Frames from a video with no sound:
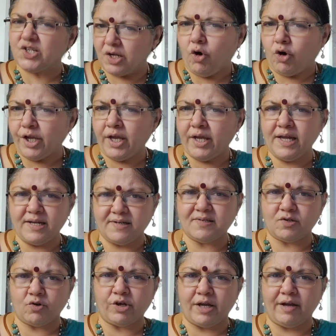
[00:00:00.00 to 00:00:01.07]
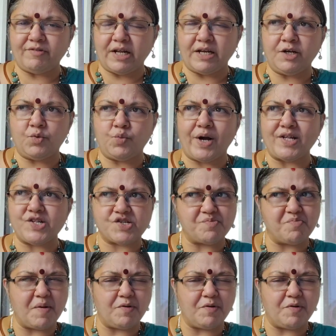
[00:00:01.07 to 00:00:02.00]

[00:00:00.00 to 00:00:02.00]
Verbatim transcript: Say, okay, yes, okay, I've done it once.